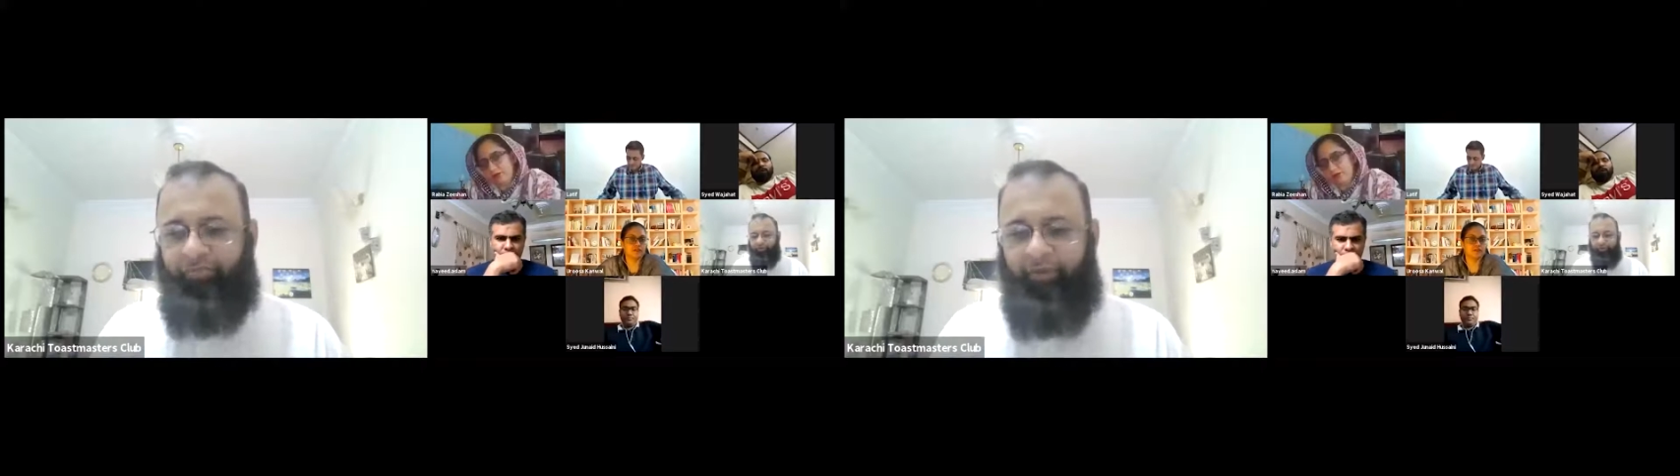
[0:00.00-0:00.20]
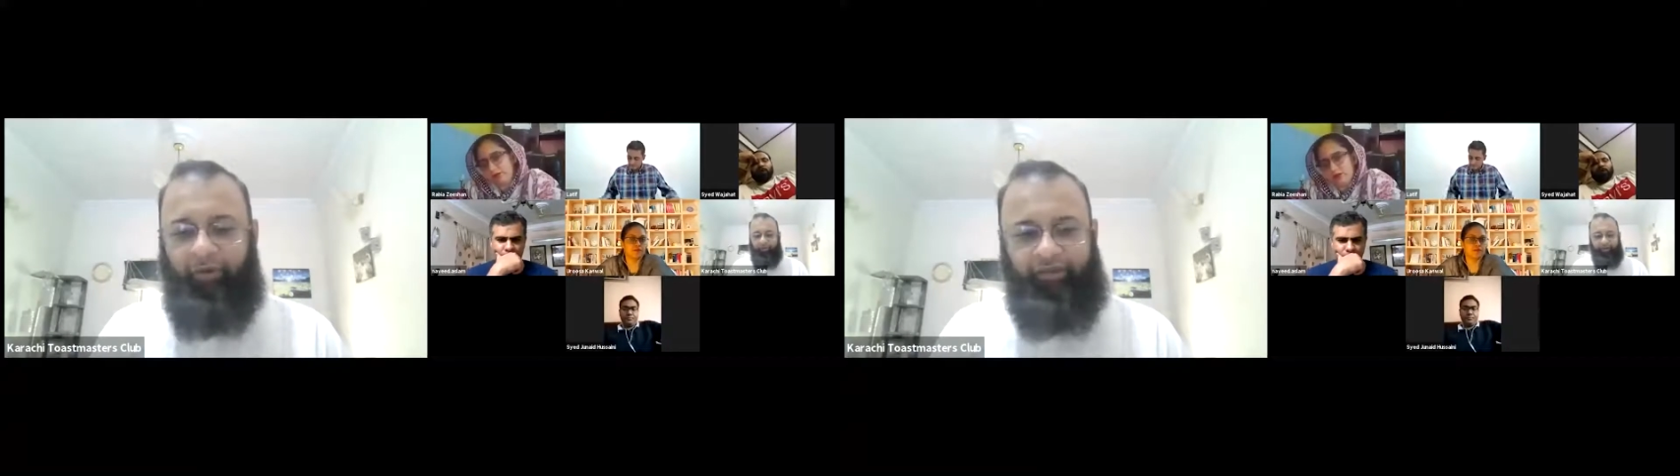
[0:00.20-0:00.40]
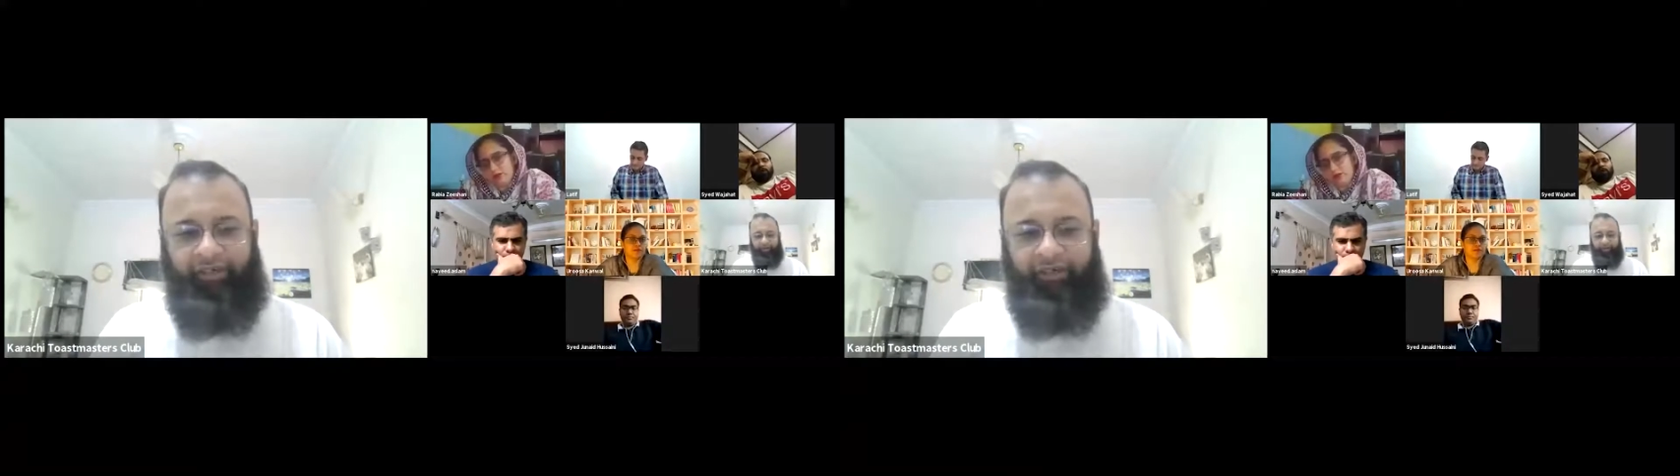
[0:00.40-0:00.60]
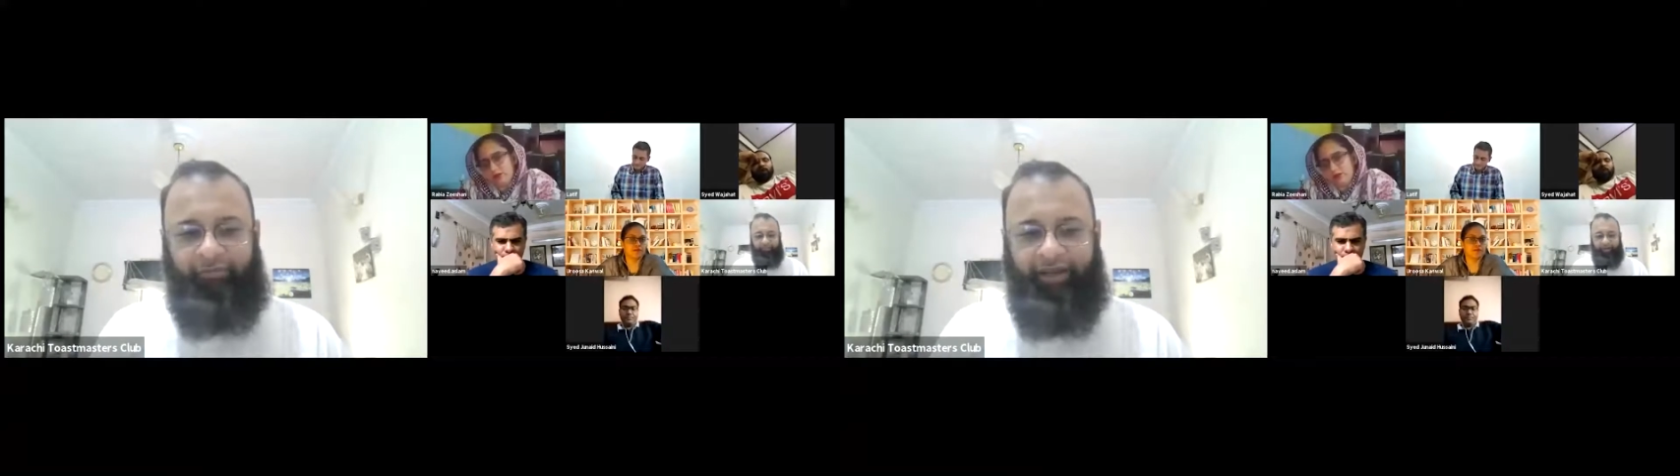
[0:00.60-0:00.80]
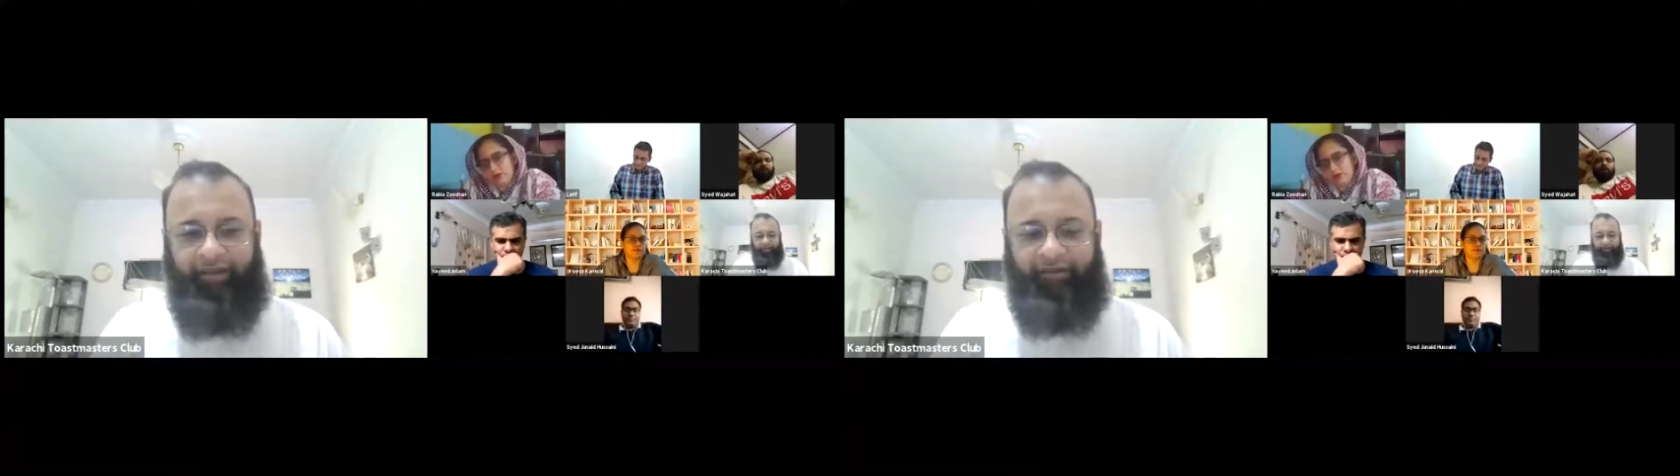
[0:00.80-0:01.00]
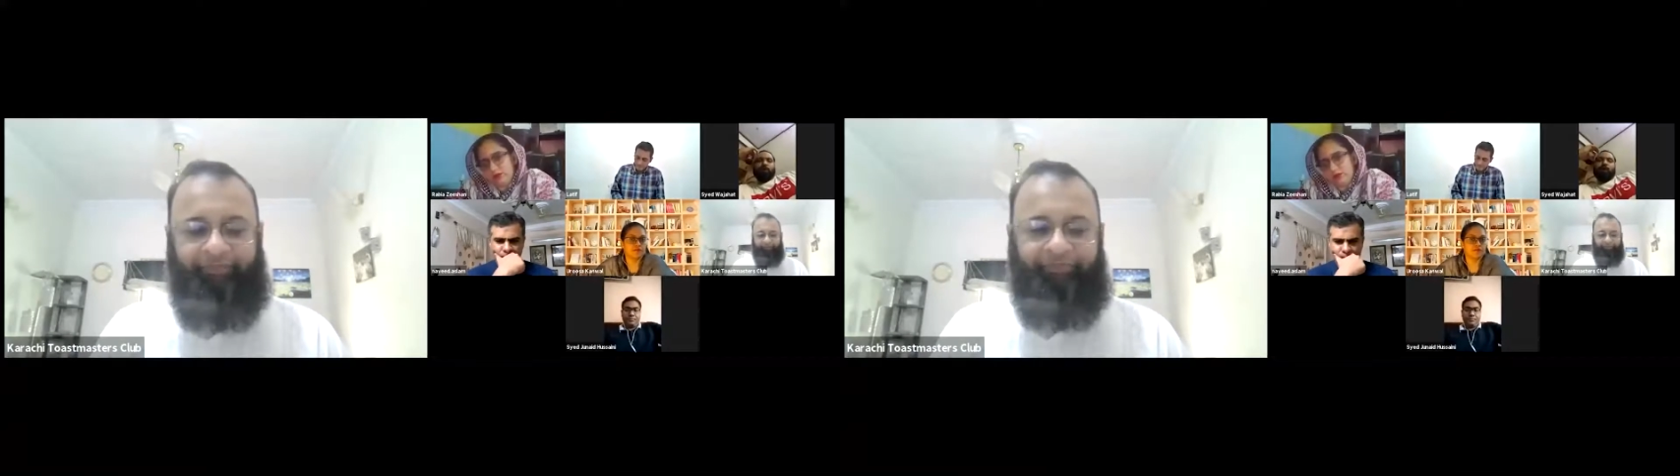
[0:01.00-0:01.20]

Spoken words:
be bothered by it.